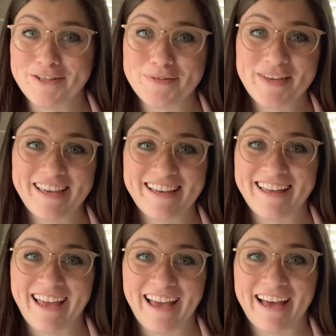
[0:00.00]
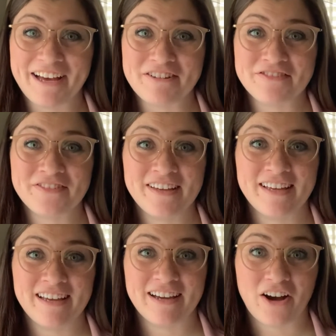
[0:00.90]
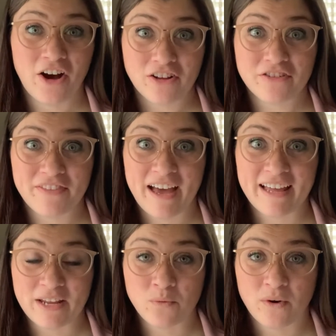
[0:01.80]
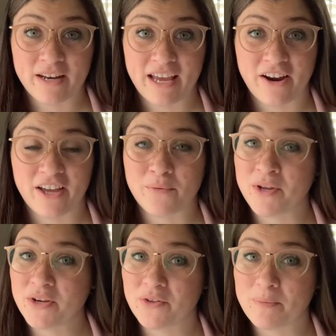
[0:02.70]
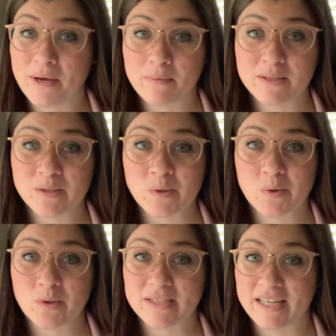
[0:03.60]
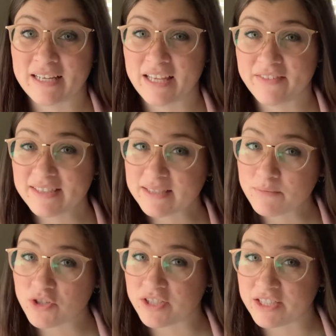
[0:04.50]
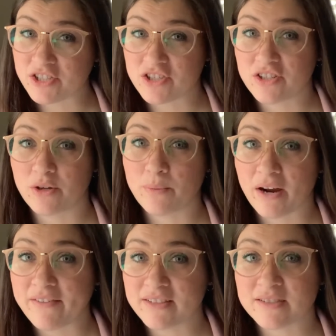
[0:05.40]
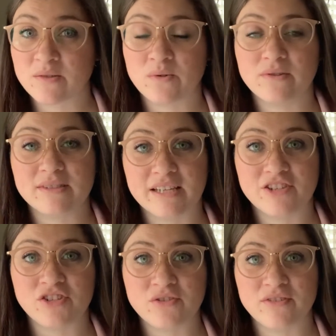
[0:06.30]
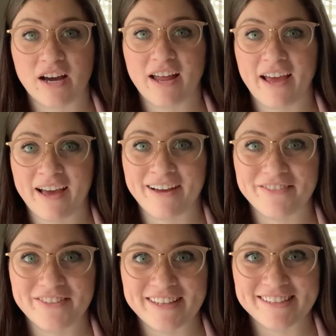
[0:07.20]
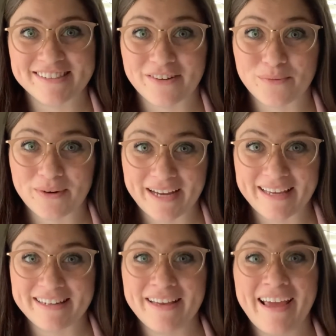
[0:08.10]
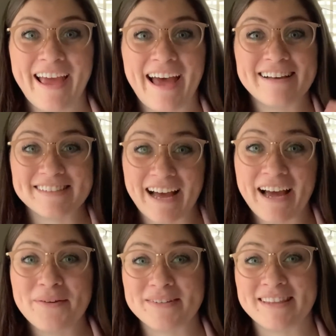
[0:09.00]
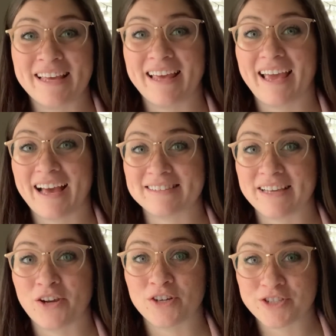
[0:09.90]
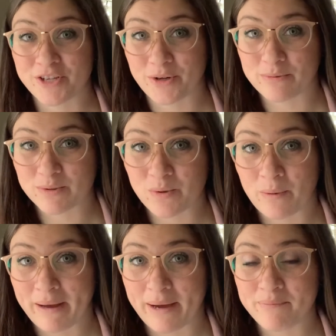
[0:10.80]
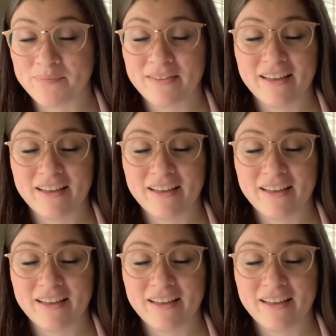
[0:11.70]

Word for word: You can't have all of that in one area. And we know the public schools and even some traditional private schools, they do not have this right, as I would think, as a Christian homeschool mom.